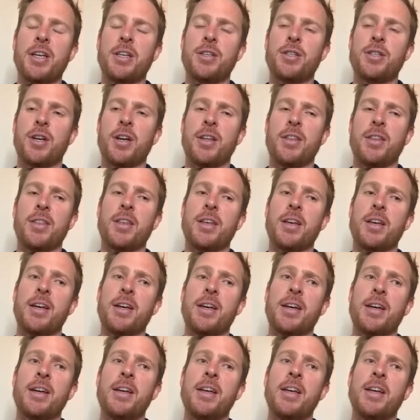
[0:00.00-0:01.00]
during
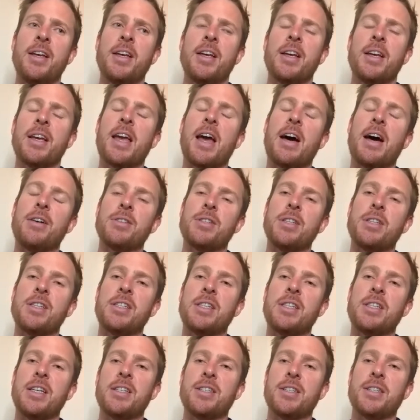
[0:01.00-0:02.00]
the county
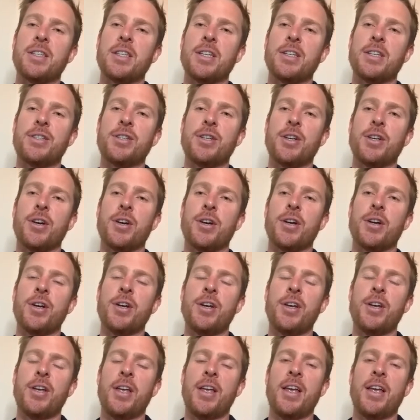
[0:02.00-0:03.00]
season this year,
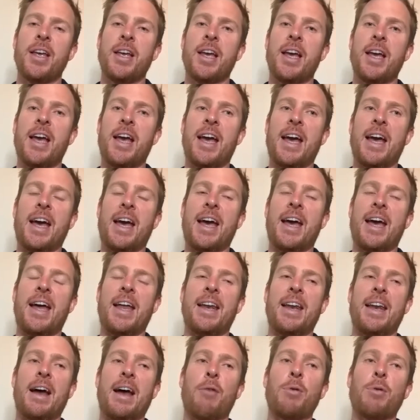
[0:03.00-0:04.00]

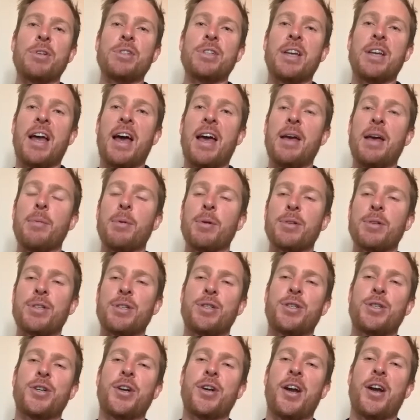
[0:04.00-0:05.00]
and I wasn't able to
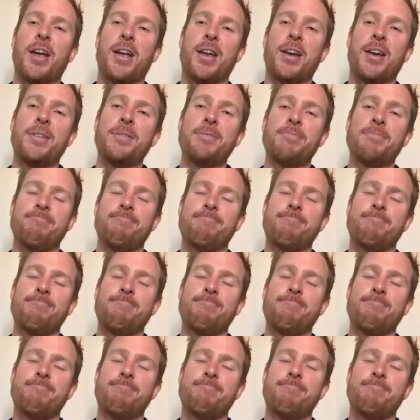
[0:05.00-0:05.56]
train